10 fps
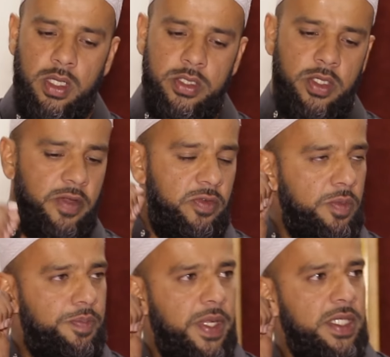So if you
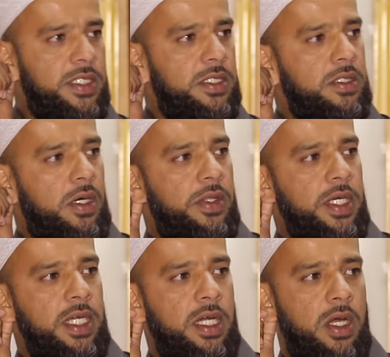press on the
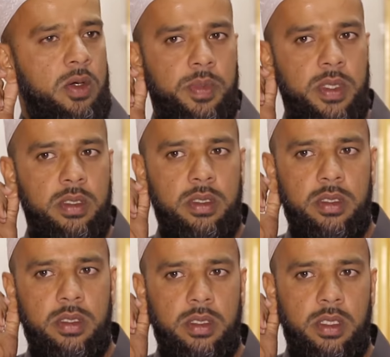earlobe,
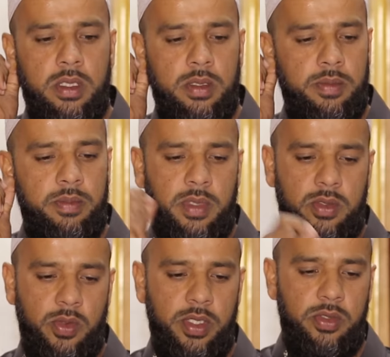
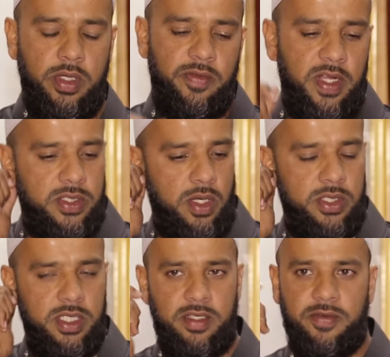according to
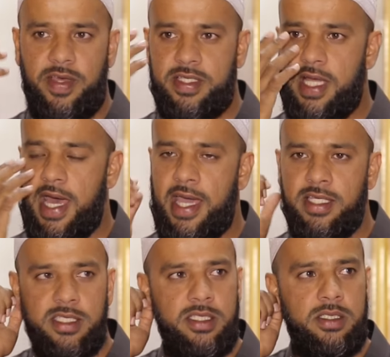reflexology, it affects the
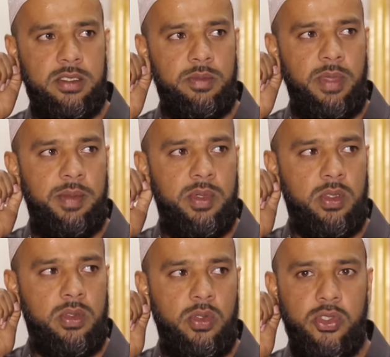eyes, so maybe
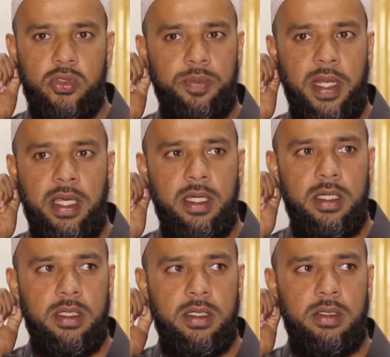it'll cause you to blink.
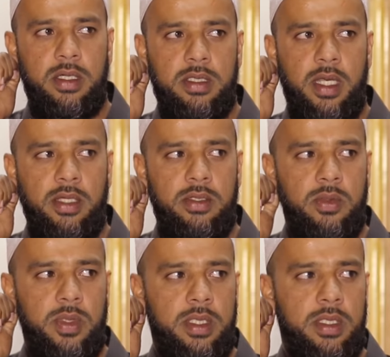You can try to
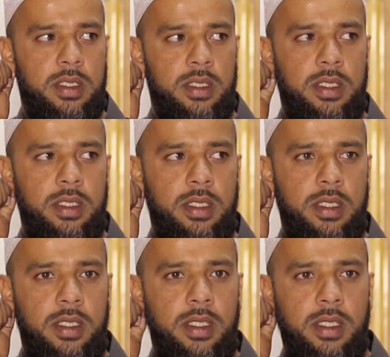do it.
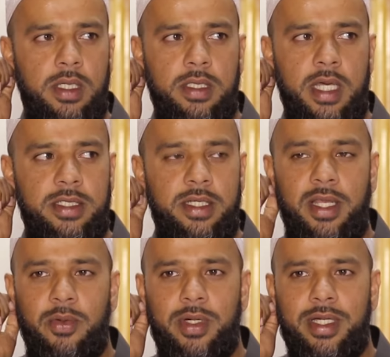Doesn't
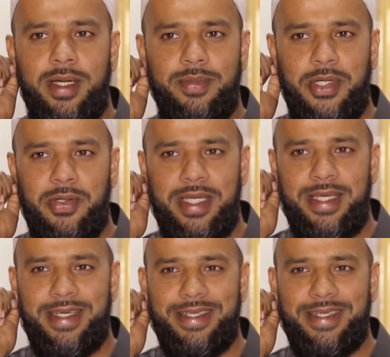really work, I'm joking.